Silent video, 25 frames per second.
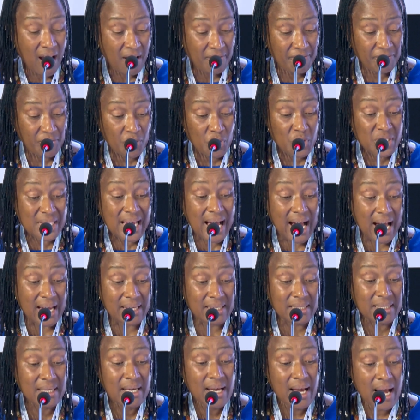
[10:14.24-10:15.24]
those
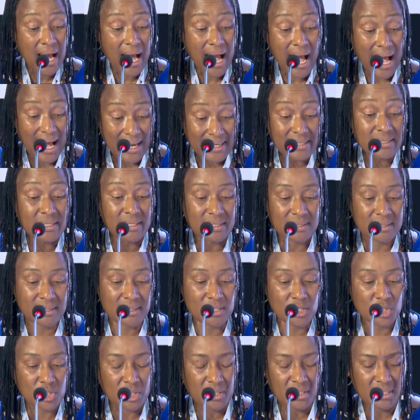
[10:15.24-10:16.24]
hard
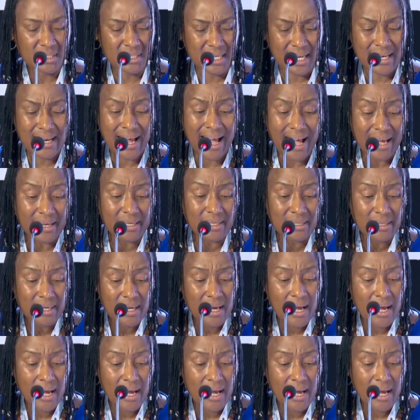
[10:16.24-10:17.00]
decisions and hard